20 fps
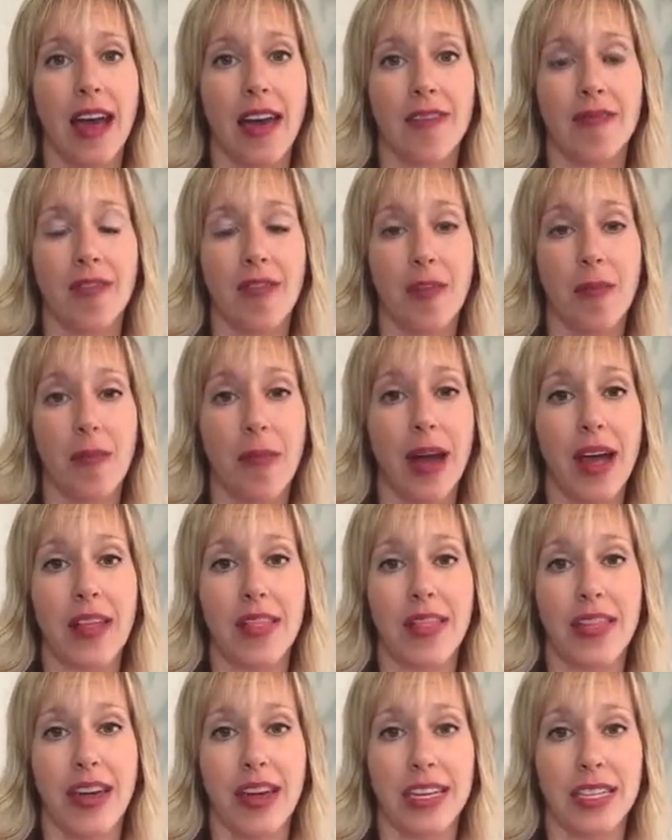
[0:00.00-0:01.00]
And for a
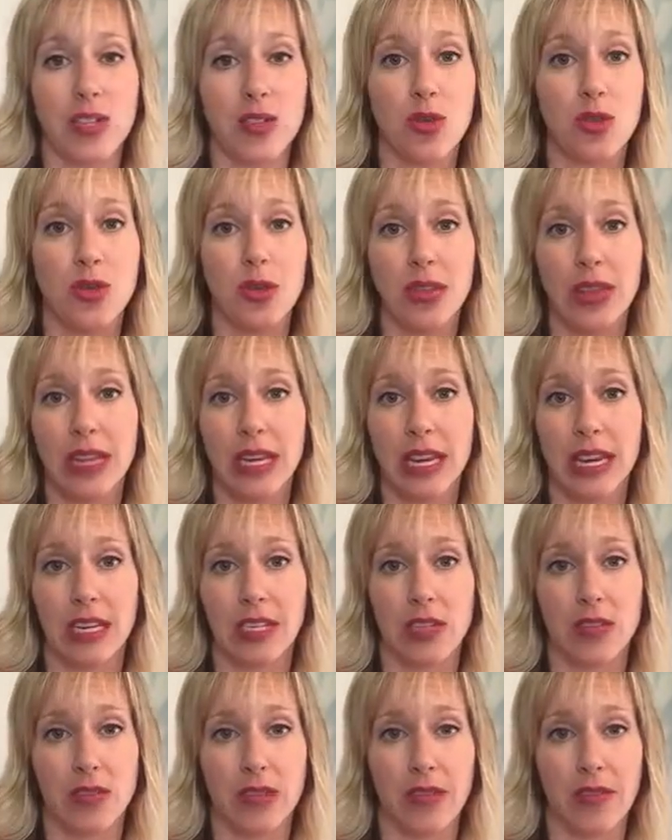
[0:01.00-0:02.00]
month, I toured the
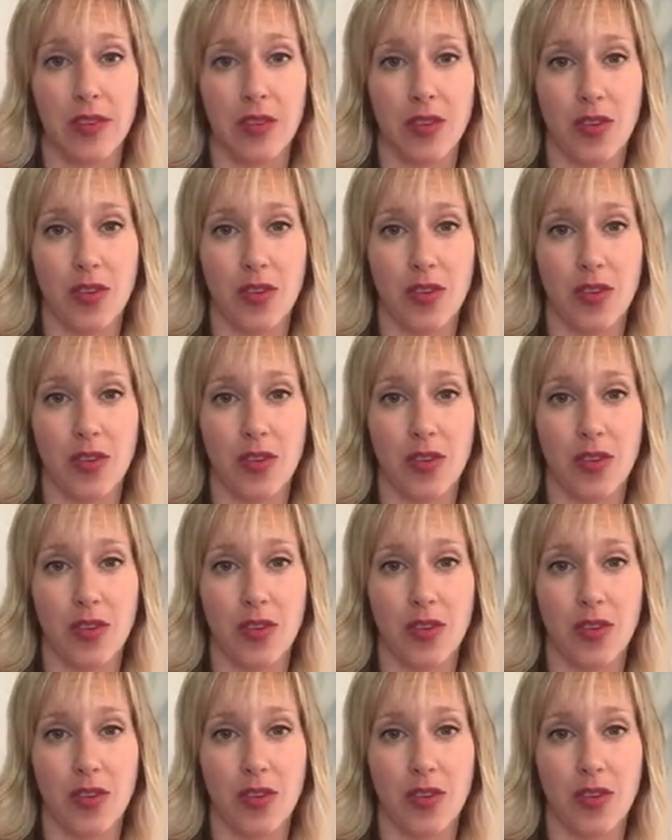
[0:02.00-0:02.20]
country of